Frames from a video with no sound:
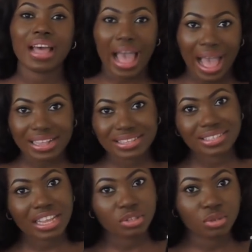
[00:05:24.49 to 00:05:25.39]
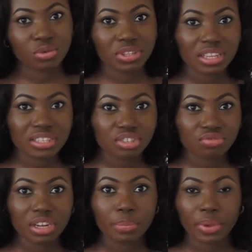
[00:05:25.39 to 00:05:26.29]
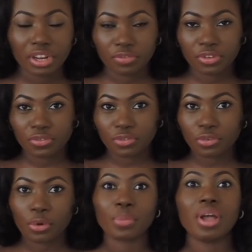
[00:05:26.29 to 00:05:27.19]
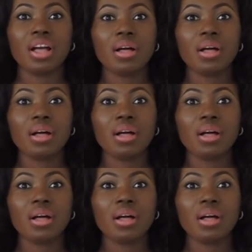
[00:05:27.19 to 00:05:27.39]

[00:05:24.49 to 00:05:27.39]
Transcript: hacks that you necessarily benefit from